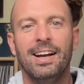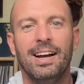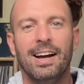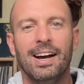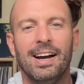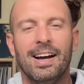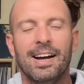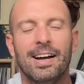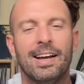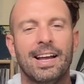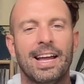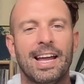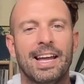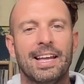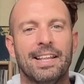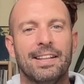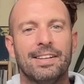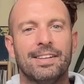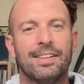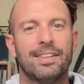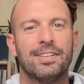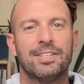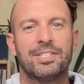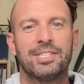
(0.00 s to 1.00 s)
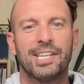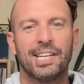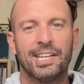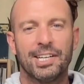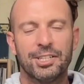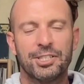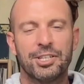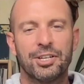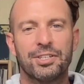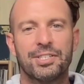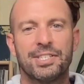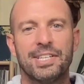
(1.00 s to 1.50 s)
And the
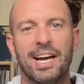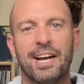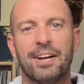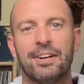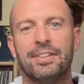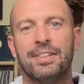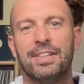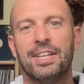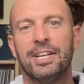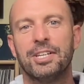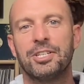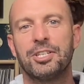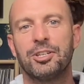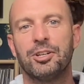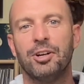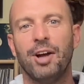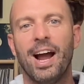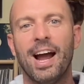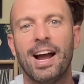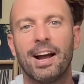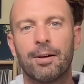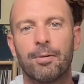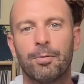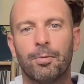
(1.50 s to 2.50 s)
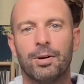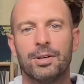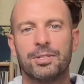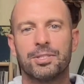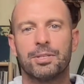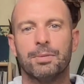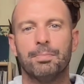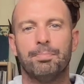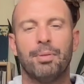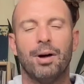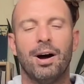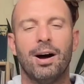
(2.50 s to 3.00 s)
signature sound in this track
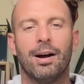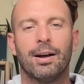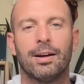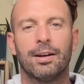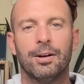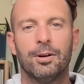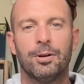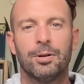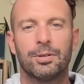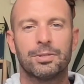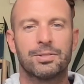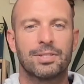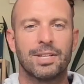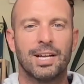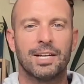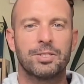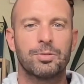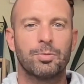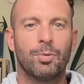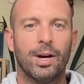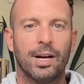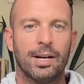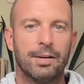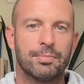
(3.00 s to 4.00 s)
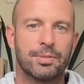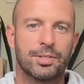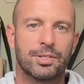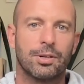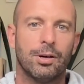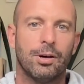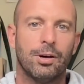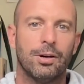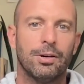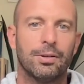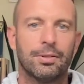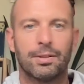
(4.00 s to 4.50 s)
was the bongos. That's why it was
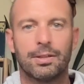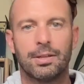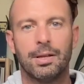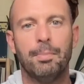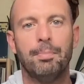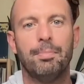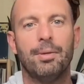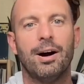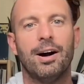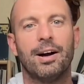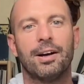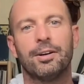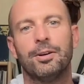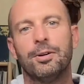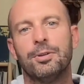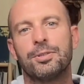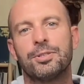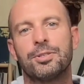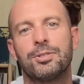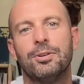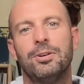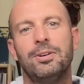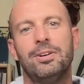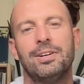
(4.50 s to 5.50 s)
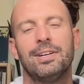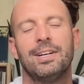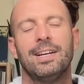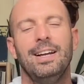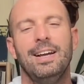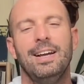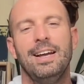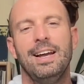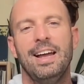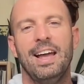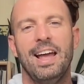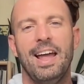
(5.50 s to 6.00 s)
called the Bongo Song.
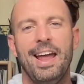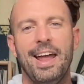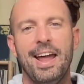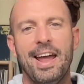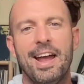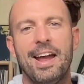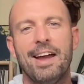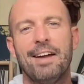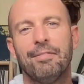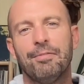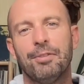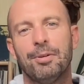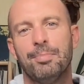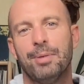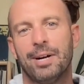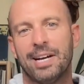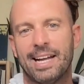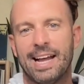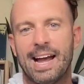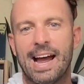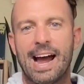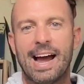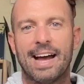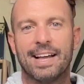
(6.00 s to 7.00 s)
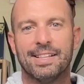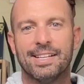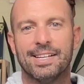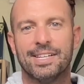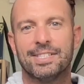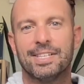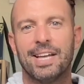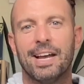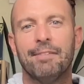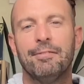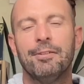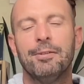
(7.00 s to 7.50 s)
Everybody had
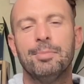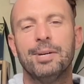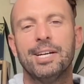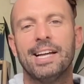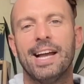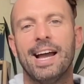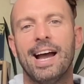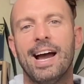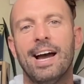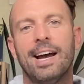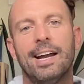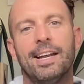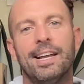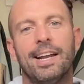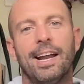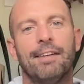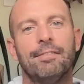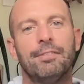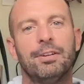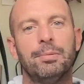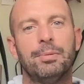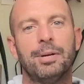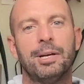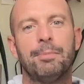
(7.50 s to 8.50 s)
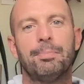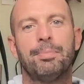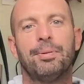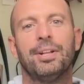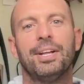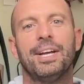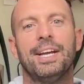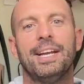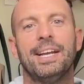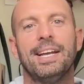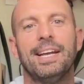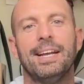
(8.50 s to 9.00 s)
this. Everybody had it. Everybody
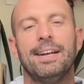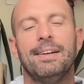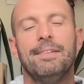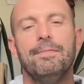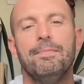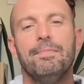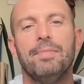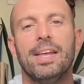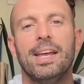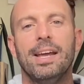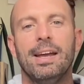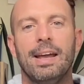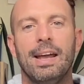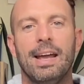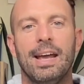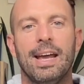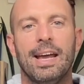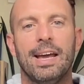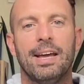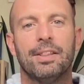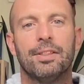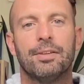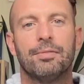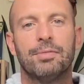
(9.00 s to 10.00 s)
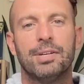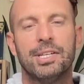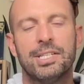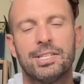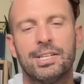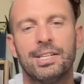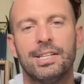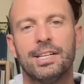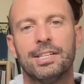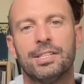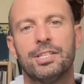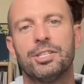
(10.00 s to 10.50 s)
played it. And the
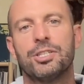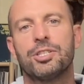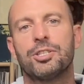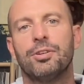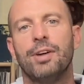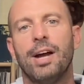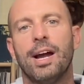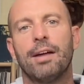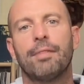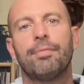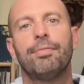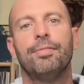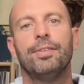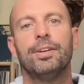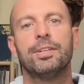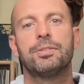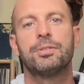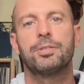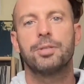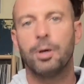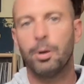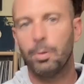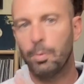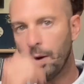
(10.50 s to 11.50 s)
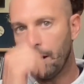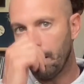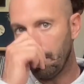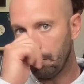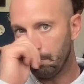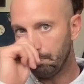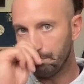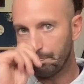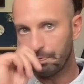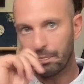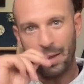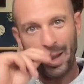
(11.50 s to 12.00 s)
reason that this track fits so
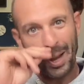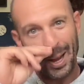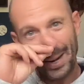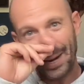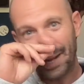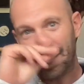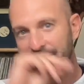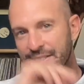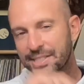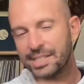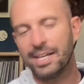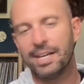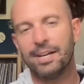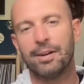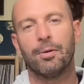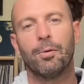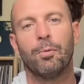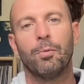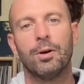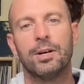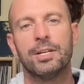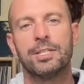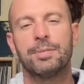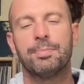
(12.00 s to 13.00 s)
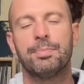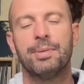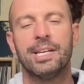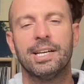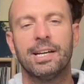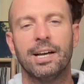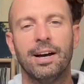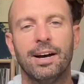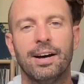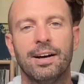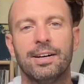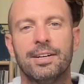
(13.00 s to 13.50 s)
well at Exit was
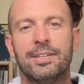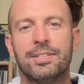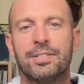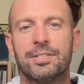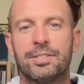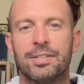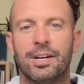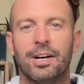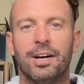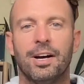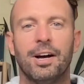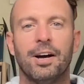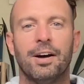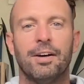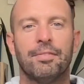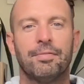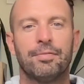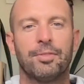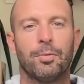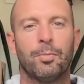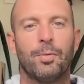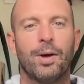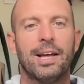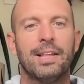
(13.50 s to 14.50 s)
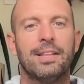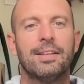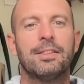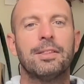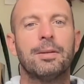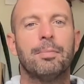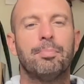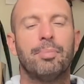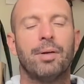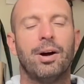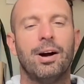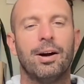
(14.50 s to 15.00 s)
because of the way that
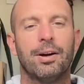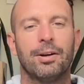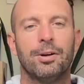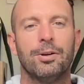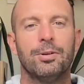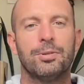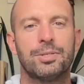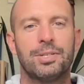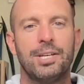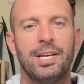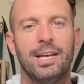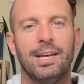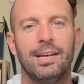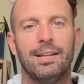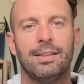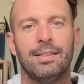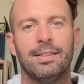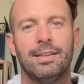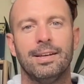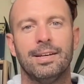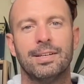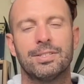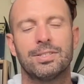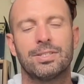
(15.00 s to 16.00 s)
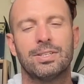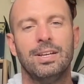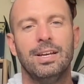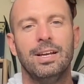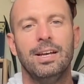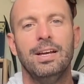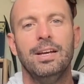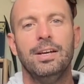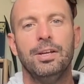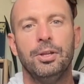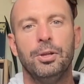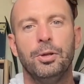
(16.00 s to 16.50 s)
the bongos hit in this.
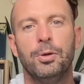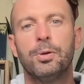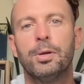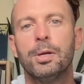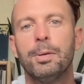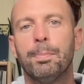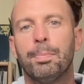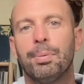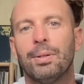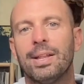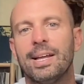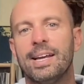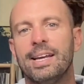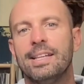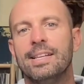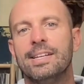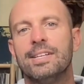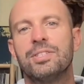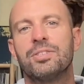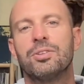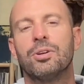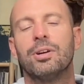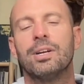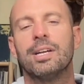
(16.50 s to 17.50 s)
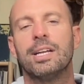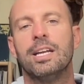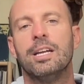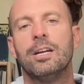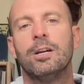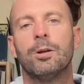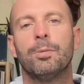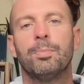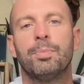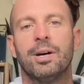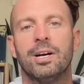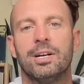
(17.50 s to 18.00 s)
You can play this on
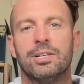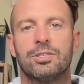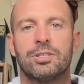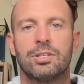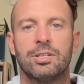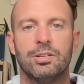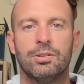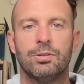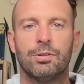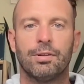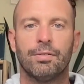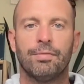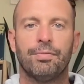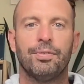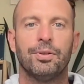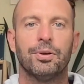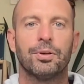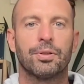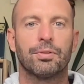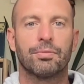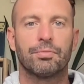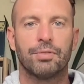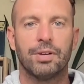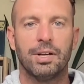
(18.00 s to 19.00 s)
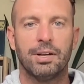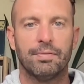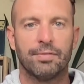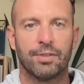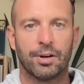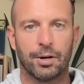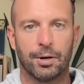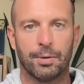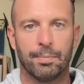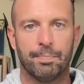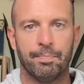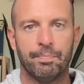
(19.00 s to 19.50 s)
earbuds and you can feel the
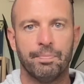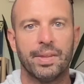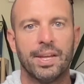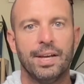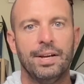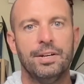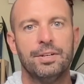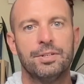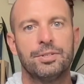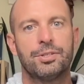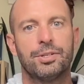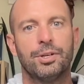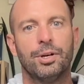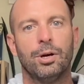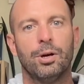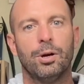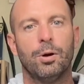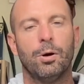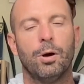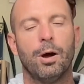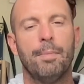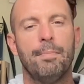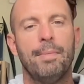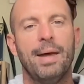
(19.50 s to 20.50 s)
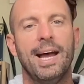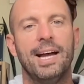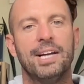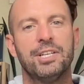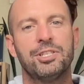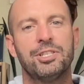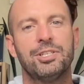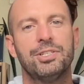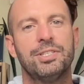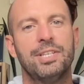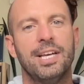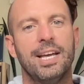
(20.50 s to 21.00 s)
reverb. So
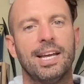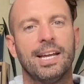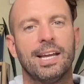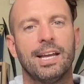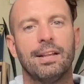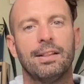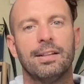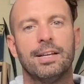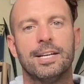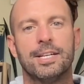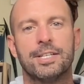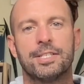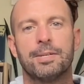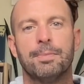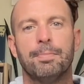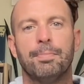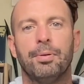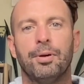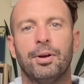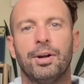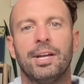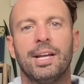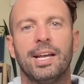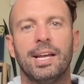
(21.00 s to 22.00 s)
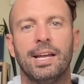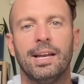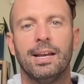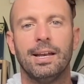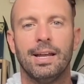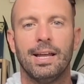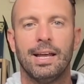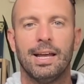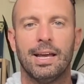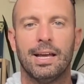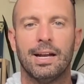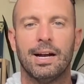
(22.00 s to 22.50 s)
imagine taking this and putting it
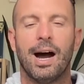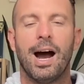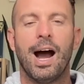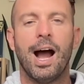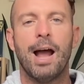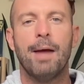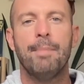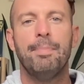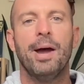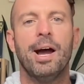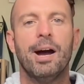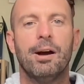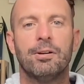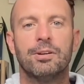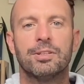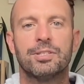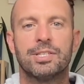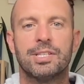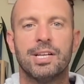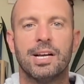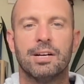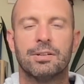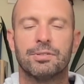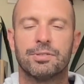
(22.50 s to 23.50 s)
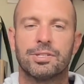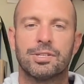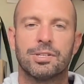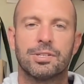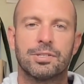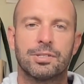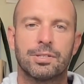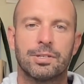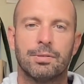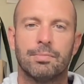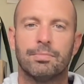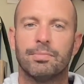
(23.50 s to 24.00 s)
in a high-powered sound
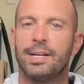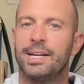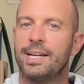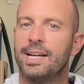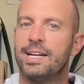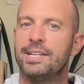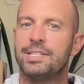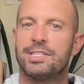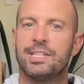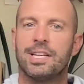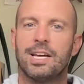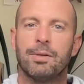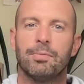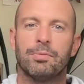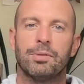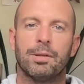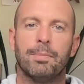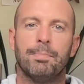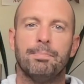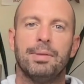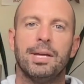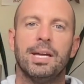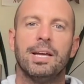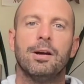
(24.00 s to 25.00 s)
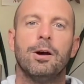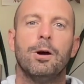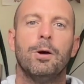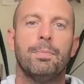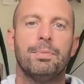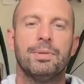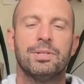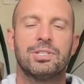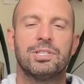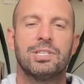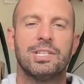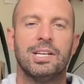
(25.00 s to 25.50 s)
system, like I said, with a big
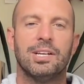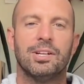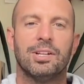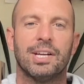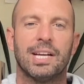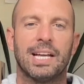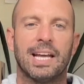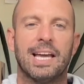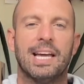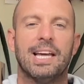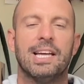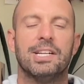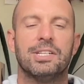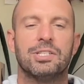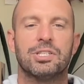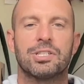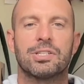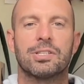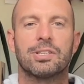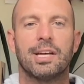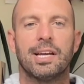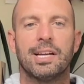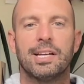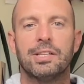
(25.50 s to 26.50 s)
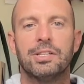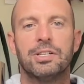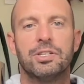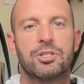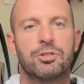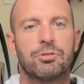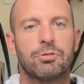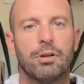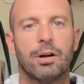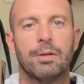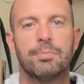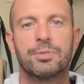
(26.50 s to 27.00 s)
open ceiling, and just letting these
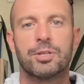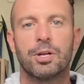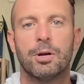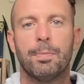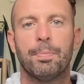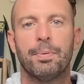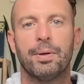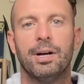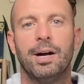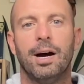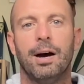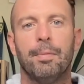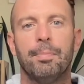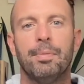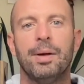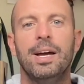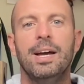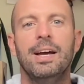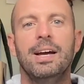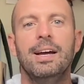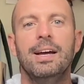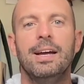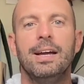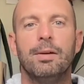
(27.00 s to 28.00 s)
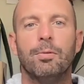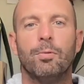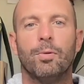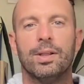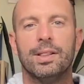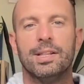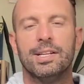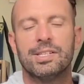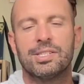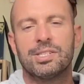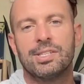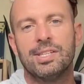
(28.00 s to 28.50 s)
drums open up.
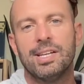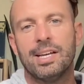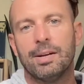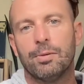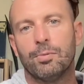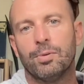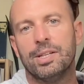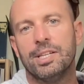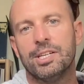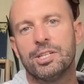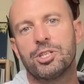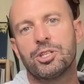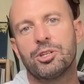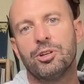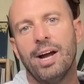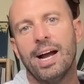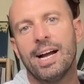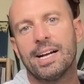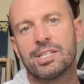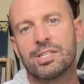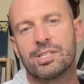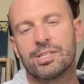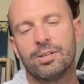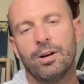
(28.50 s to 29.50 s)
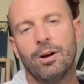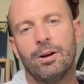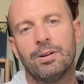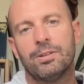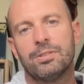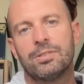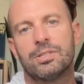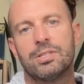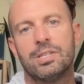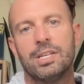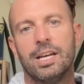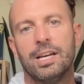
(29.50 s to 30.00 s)
When this track
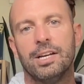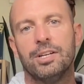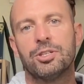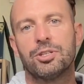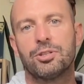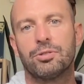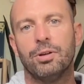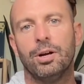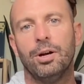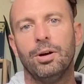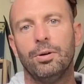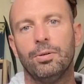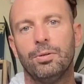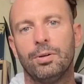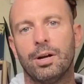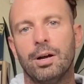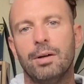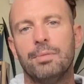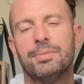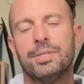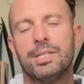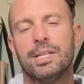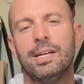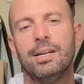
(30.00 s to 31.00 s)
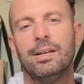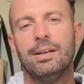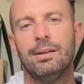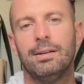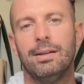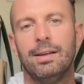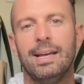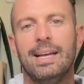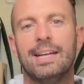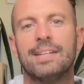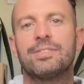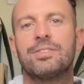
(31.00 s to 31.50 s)
starts, the intro comes
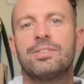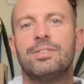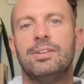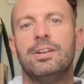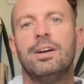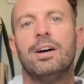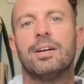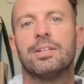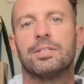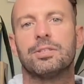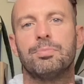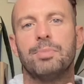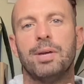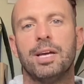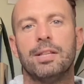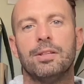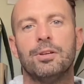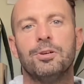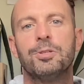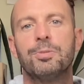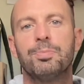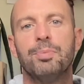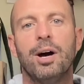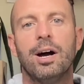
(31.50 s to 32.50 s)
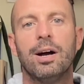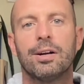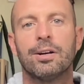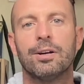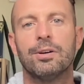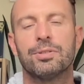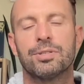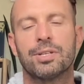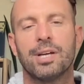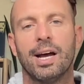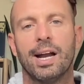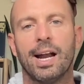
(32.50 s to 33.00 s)
in, it's nuts, man. Those
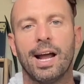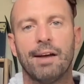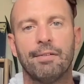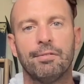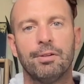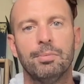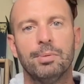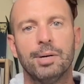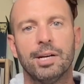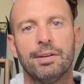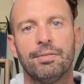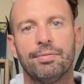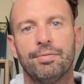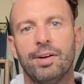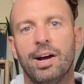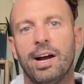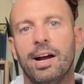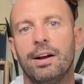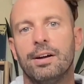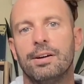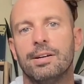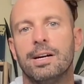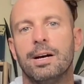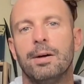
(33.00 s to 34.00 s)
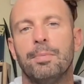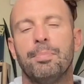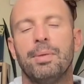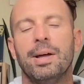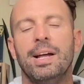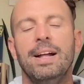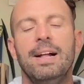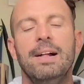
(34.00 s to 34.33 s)
bongos got everybody fired up.